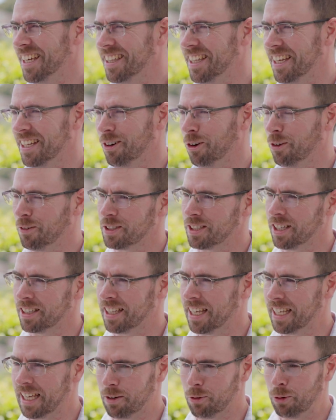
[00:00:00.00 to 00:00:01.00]
That all of a sudden
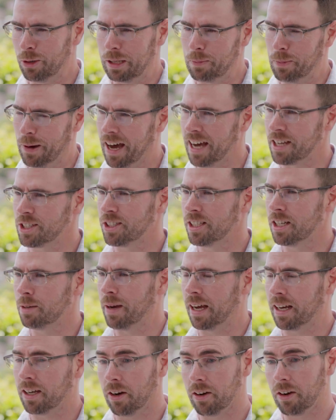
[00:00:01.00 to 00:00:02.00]
they get really passionate
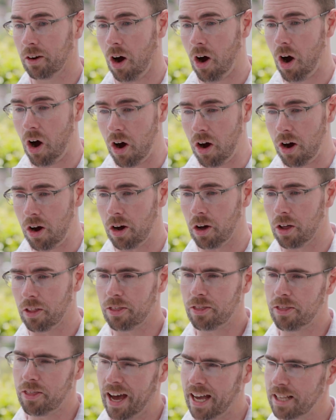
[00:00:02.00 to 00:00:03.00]
about going, oh,
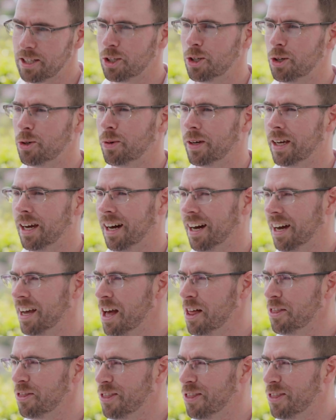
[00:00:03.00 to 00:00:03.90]
that's who we are.